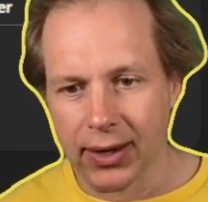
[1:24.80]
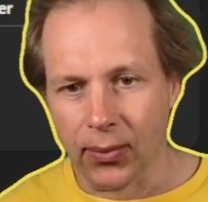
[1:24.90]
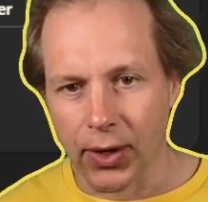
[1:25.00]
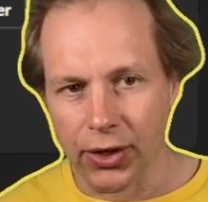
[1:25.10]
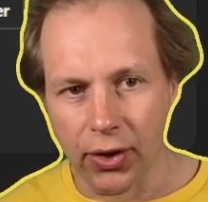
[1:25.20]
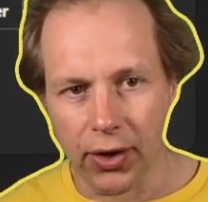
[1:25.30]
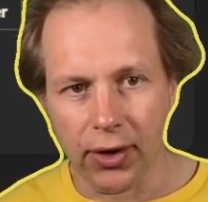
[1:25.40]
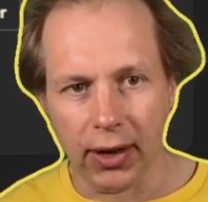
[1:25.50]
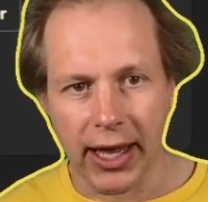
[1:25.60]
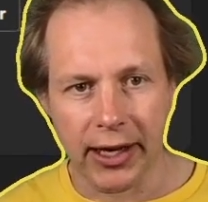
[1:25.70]
When you're on
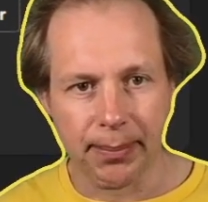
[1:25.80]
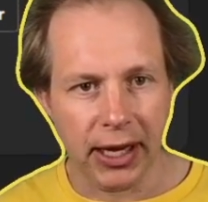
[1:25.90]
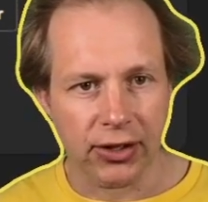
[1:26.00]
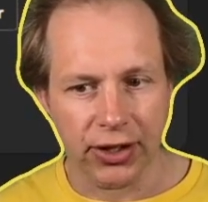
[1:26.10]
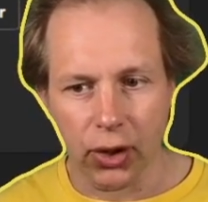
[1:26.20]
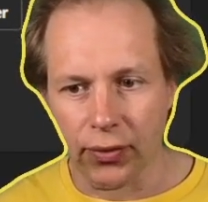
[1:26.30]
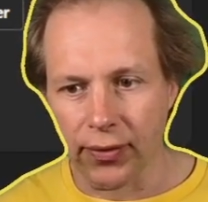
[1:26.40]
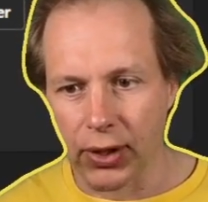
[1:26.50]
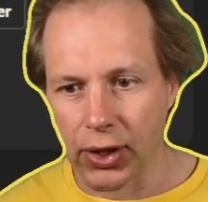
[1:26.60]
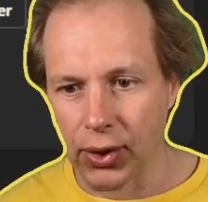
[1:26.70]
your landing page on the
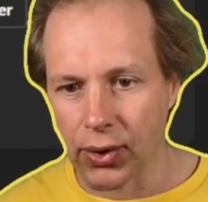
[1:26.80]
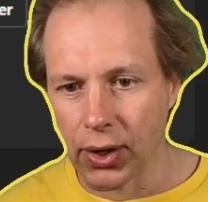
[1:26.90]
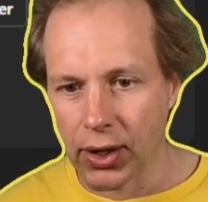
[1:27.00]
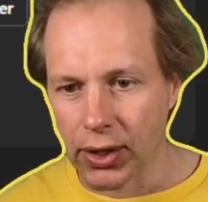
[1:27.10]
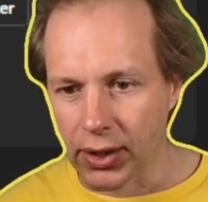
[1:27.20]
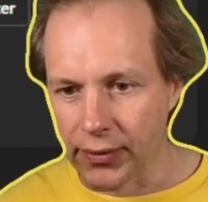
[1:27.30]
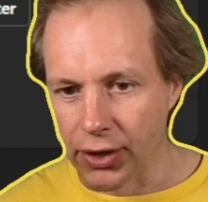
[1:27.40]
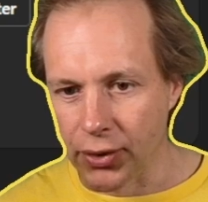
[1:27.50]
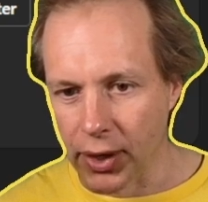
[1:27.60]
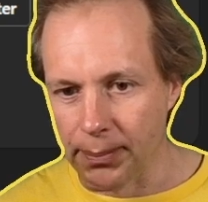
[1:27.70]
overview, you've
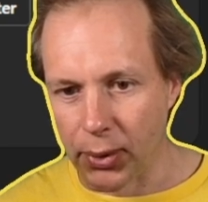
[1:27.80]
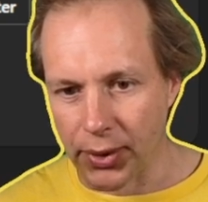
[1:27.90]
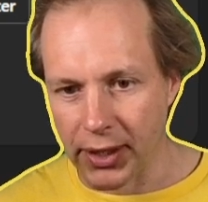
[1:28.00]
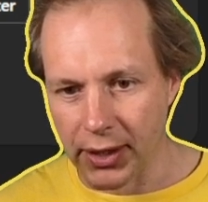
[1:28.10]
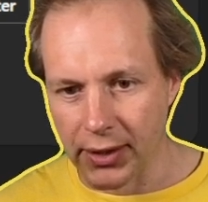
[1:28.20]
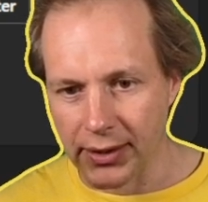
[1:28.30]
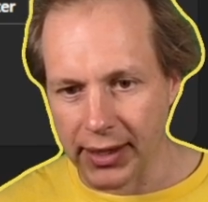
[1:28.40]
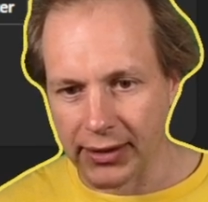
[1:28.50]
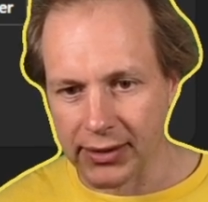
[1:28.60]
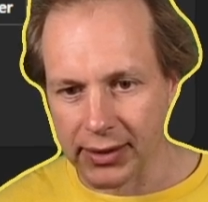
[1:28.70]
got your endpoint here. And
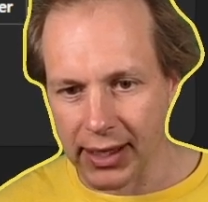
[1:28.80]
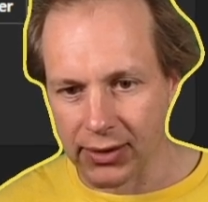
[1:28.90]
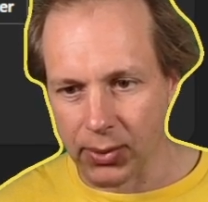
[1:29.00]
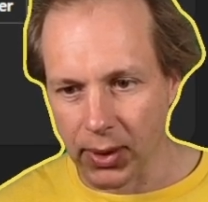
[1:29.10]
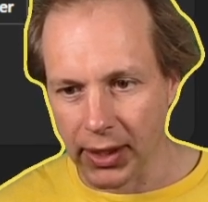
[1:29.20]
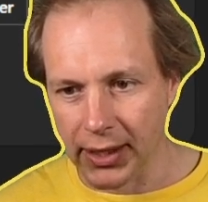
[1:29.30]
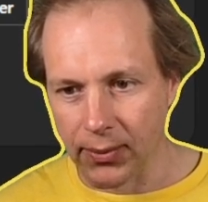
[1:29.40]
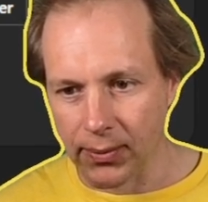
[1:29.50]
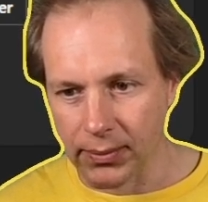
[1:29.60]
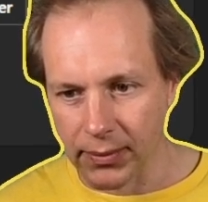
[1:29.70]
that's really
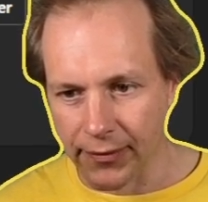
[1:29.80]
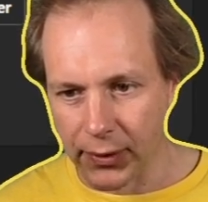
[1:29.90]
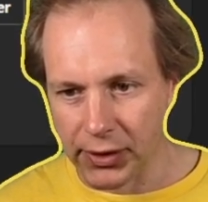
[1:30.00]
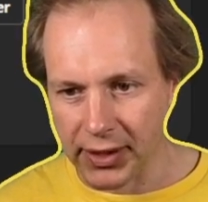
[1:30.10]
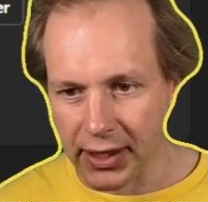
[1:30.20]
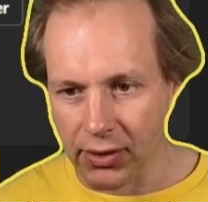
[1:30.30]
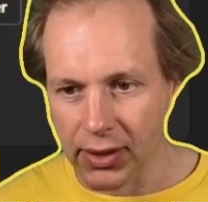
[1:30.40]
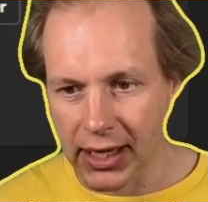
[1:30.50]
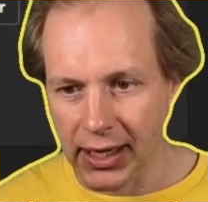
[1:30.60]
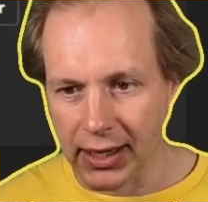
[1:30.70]
the first thing you
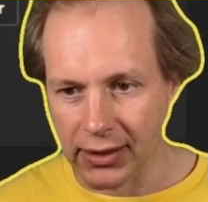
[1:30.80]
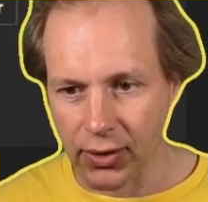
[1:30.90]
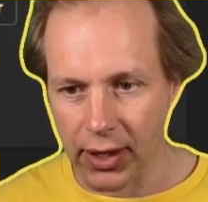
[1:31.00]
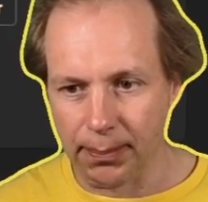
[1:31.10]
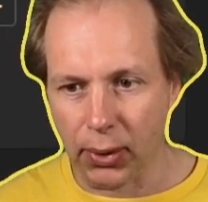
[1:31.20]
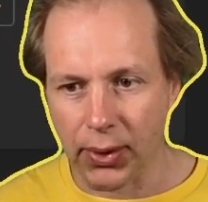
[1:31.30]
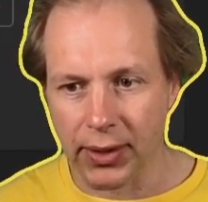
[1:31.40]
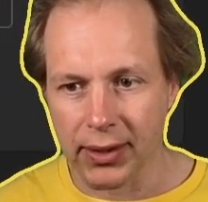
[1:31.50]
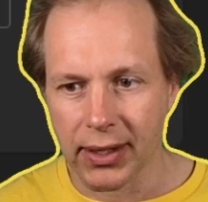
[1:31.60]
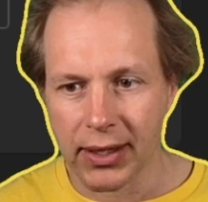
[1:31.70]
need is your endpoint.